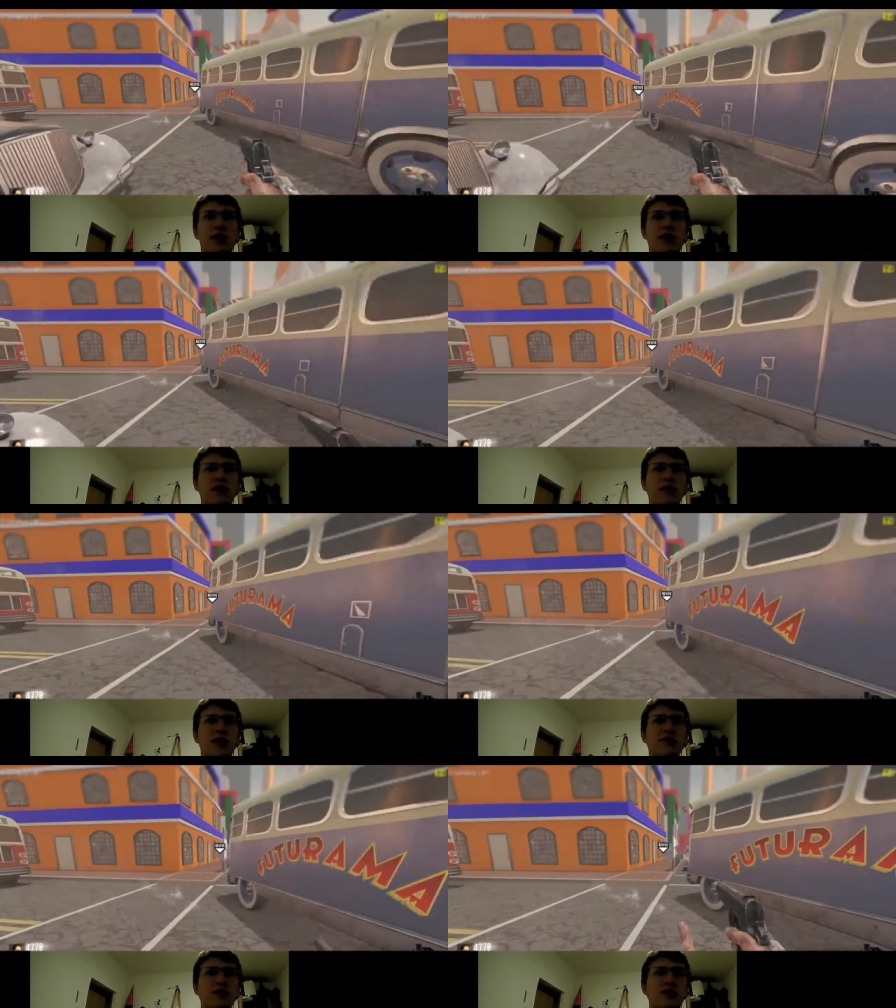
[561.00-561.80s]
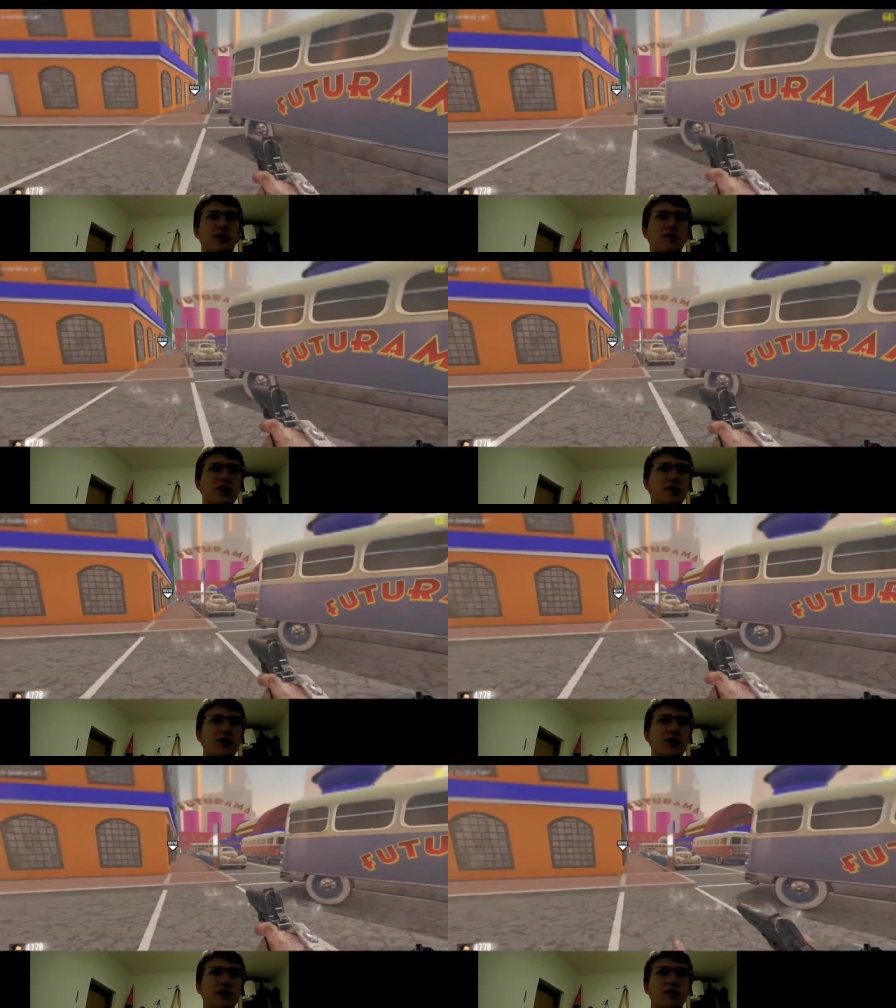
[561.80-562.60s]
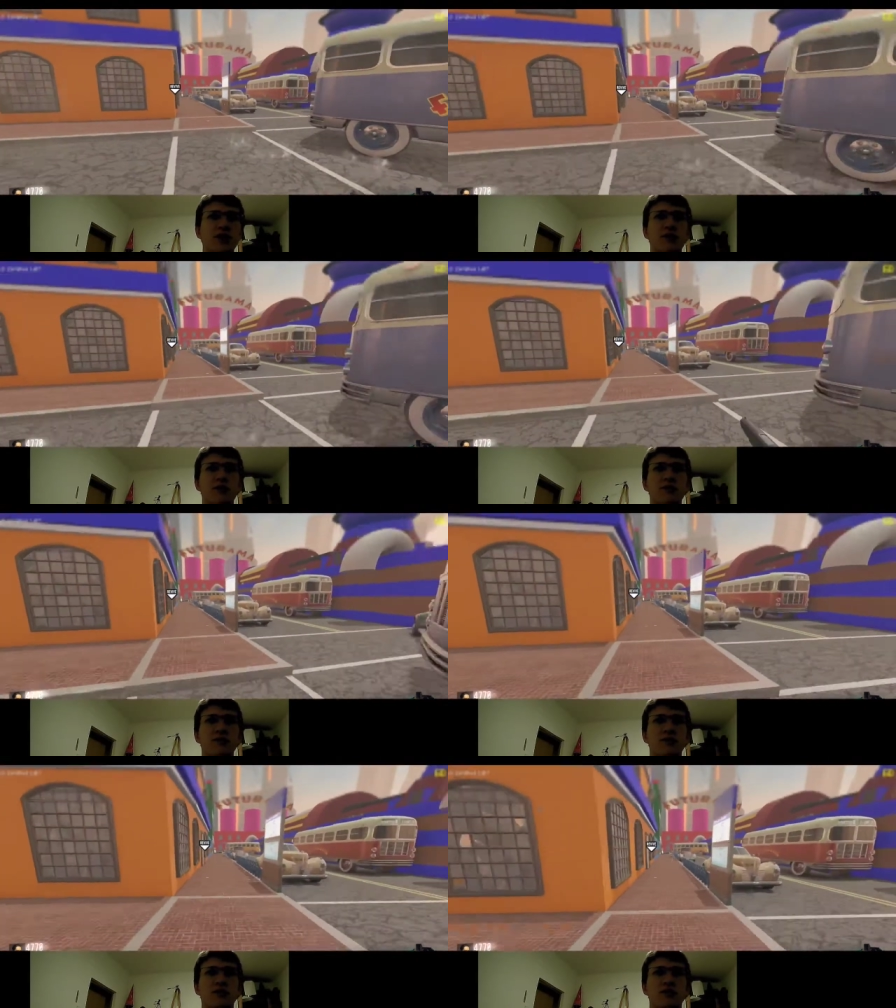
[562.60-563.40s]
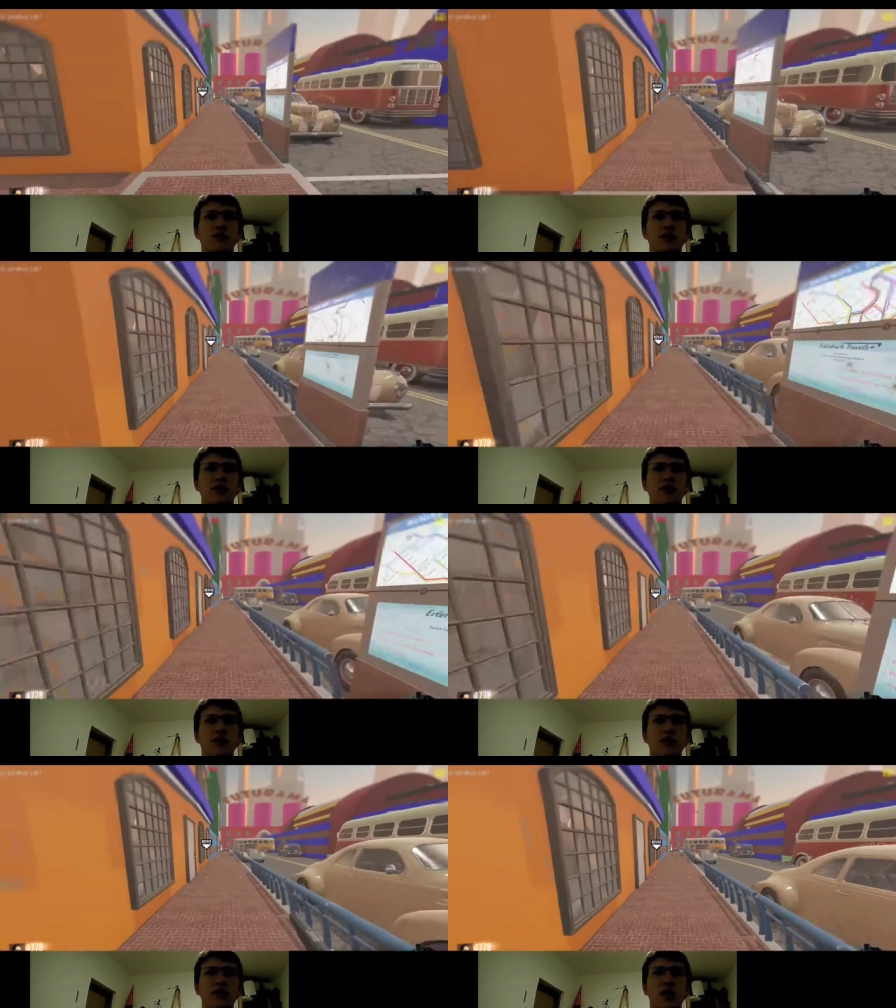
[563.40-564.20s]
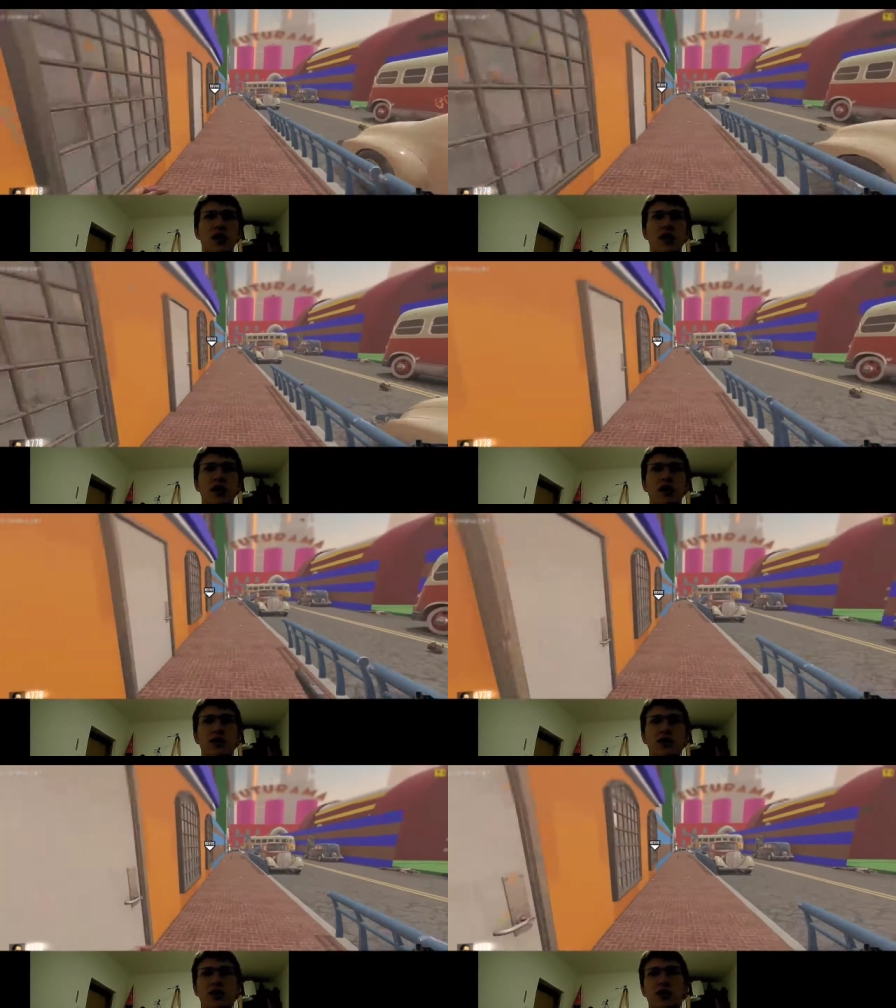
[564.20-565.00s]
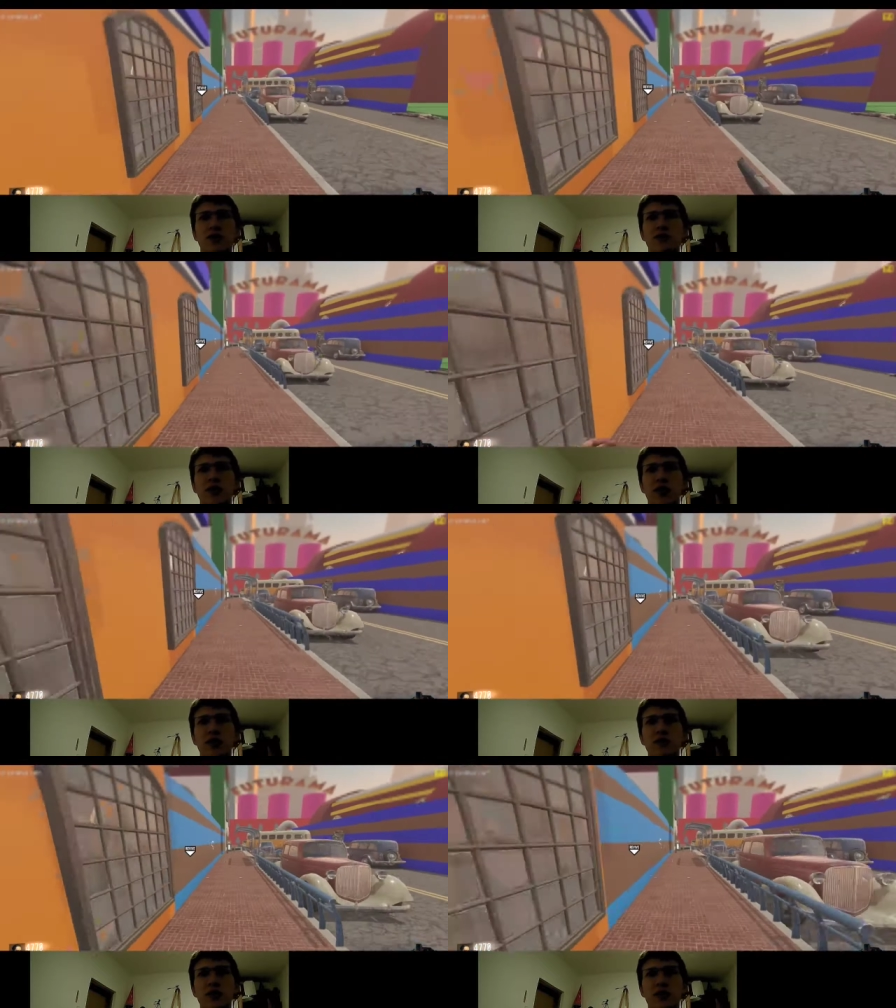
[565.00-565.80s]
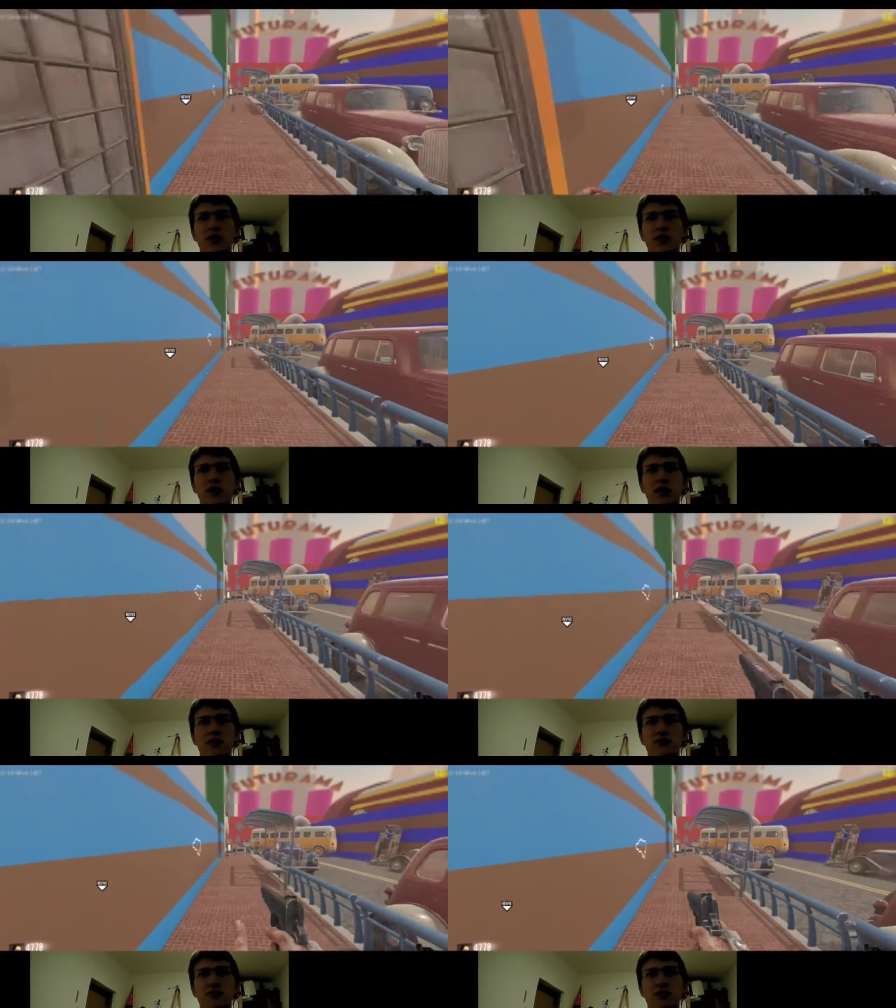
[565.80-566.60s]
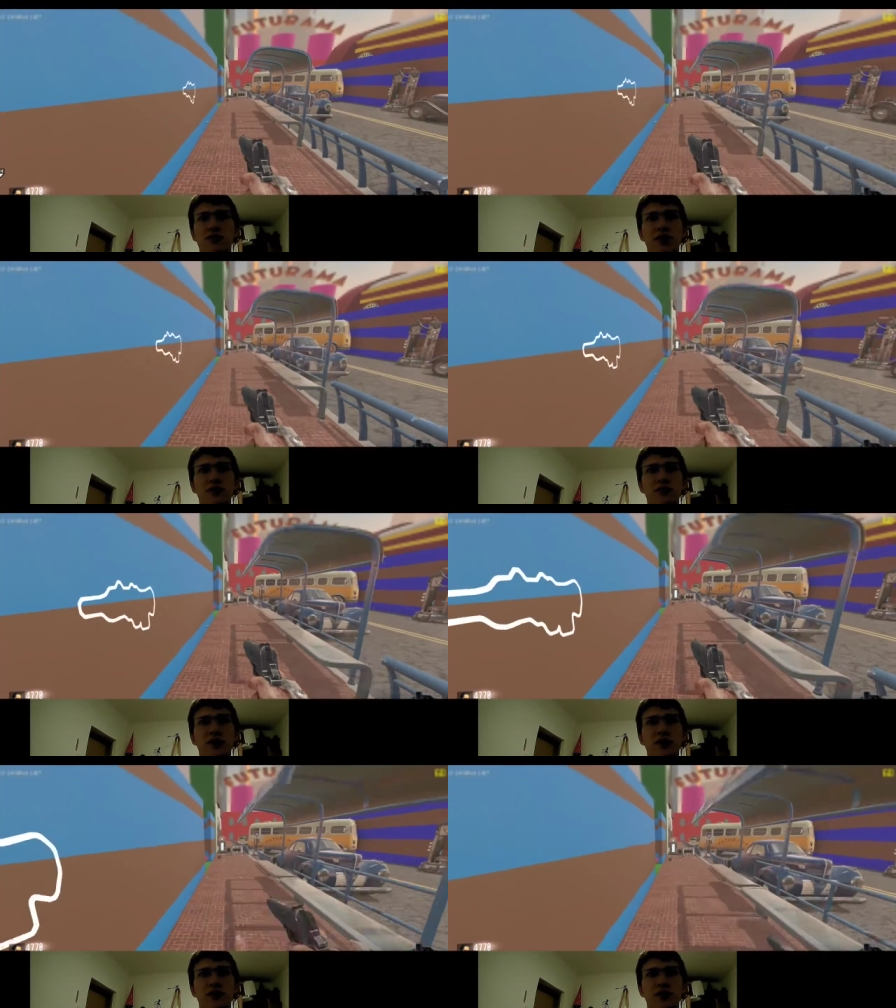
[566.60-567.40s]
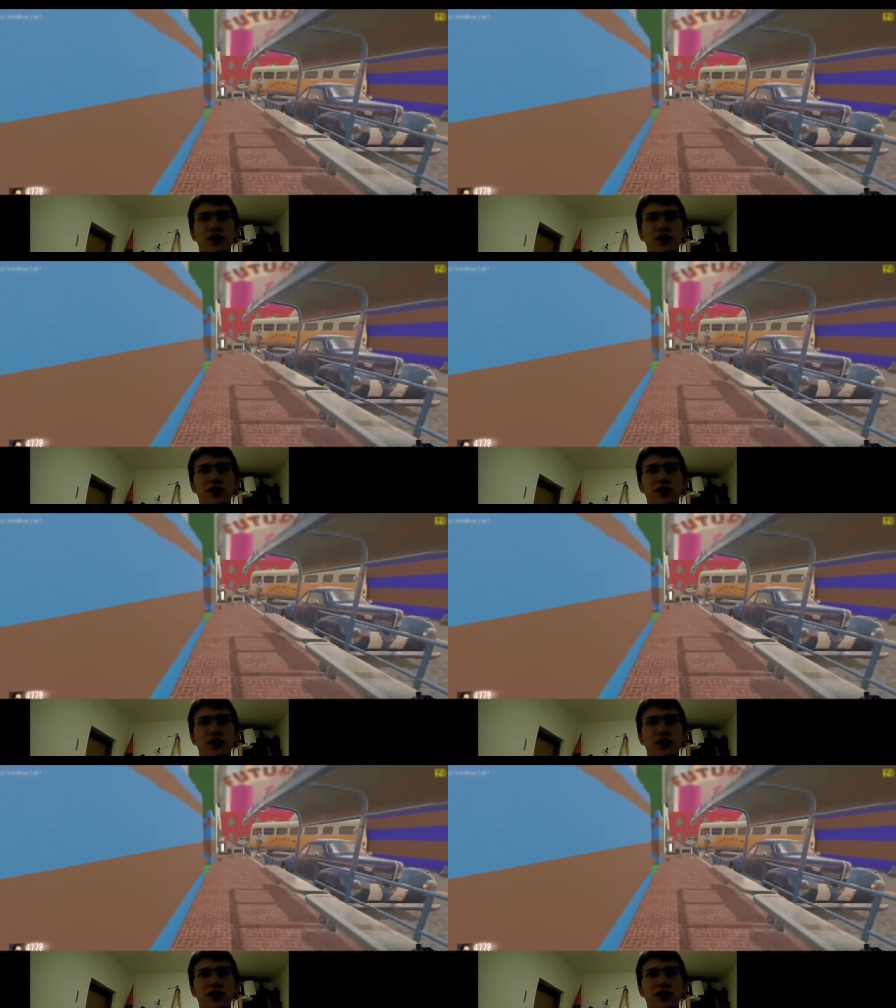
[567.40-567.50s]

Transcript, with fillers: How can I revive myself, by the way? That's a weird but cool function. So are the zombies behind me? Okay, I have to try to be